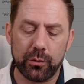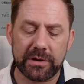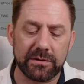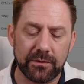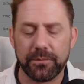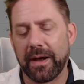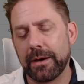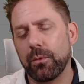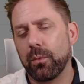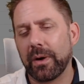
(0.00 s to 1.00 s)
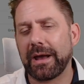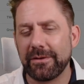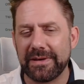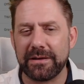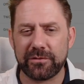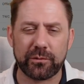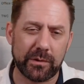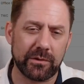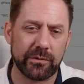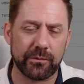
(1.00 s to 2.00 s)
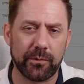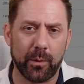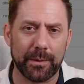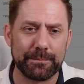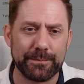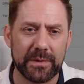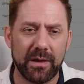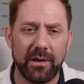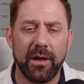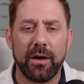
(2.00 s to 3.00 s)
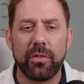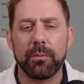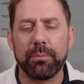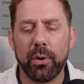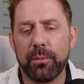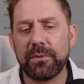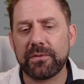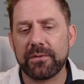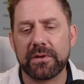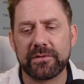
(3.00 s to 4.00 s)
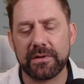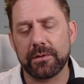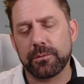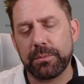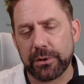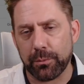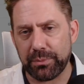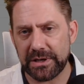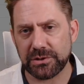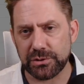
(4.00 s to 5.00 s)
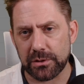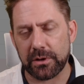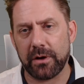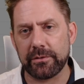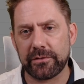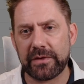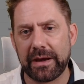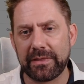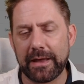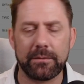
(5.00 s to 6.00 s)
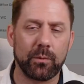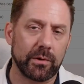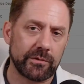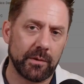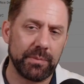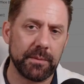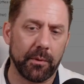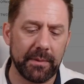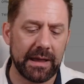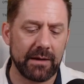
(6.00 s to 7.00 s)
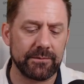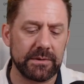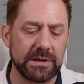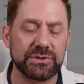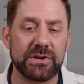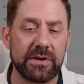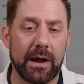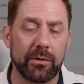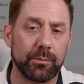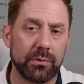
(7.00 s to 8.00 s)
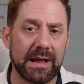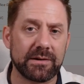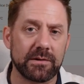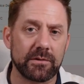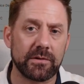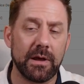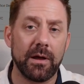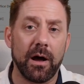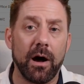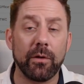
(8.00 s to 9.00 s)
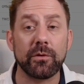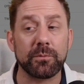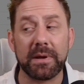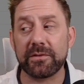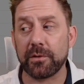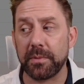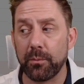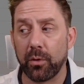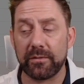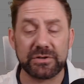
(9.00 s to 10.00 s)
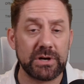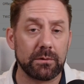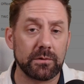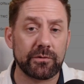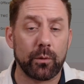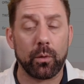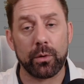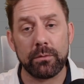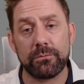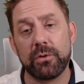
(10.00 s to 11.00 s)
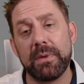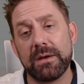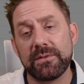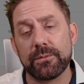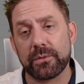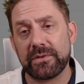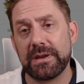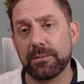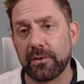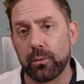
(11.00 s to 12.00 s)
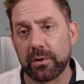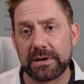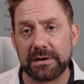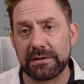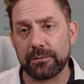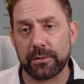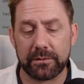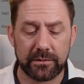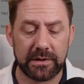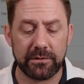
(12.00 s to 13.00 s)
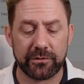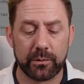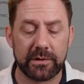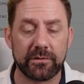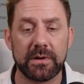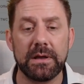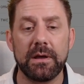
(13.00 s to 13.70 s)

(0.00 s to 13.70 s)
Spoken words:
can define what kind of an industry this is for. The purpose of this is bigger picture, understanding that while some people may have niched down their practice, others may still be more of a generalist, or you may have different teams that are working in different industries.